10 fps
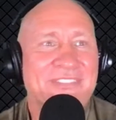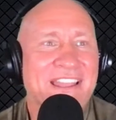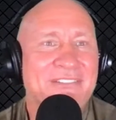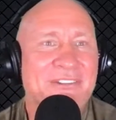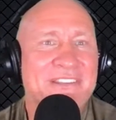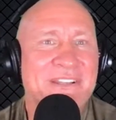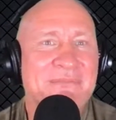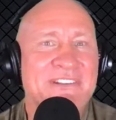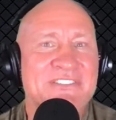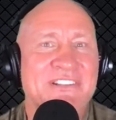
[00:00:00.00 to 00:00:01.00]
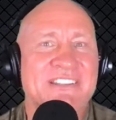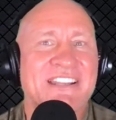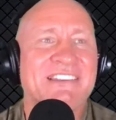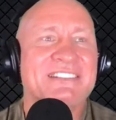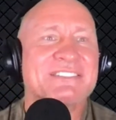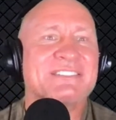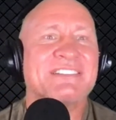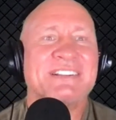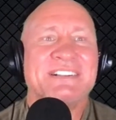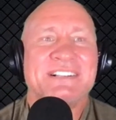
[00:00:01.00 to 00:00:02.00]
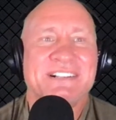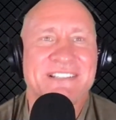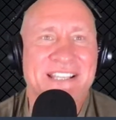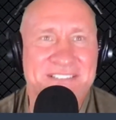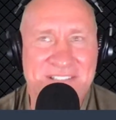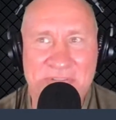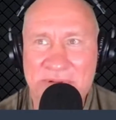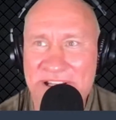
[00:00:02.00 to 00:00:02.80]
a great day, Barry Shelley, Danny Harrison. Yes, everybody.